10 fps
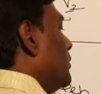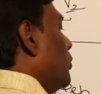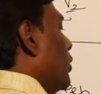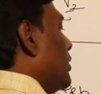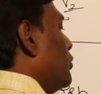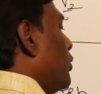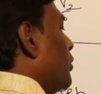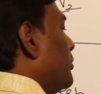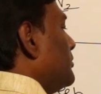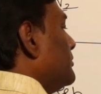1
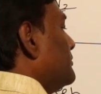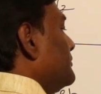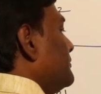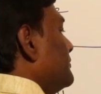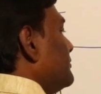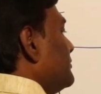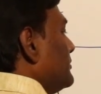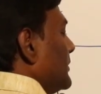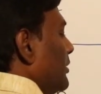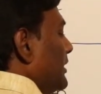ohm,
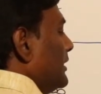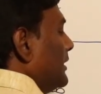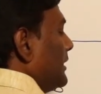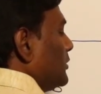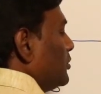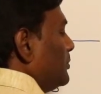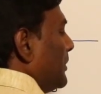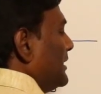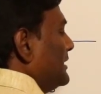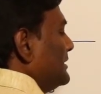okay, so
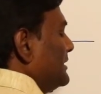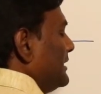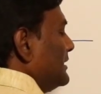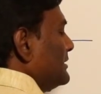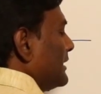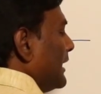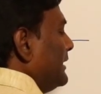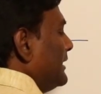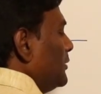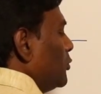but this is
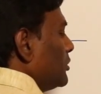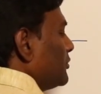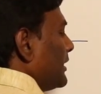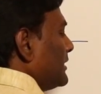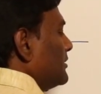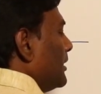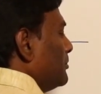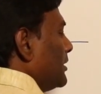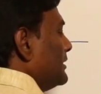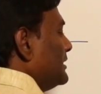90 volts, for
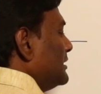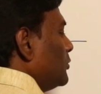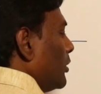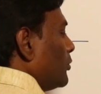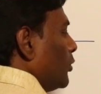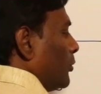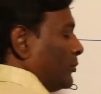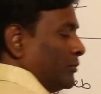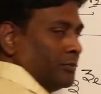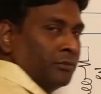example, this is 1
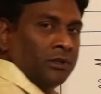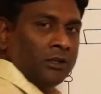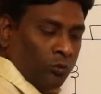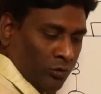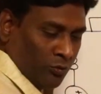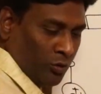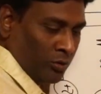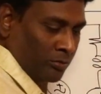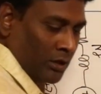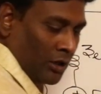ohm, 1
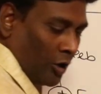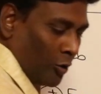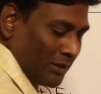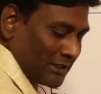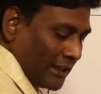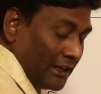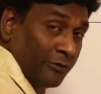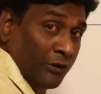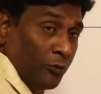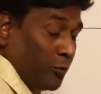ohm, how much
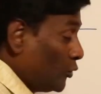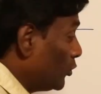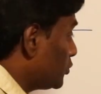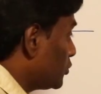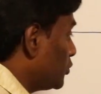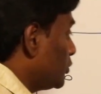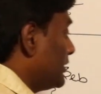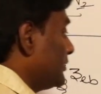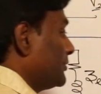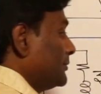current will flow through
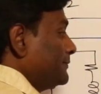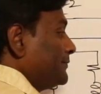this?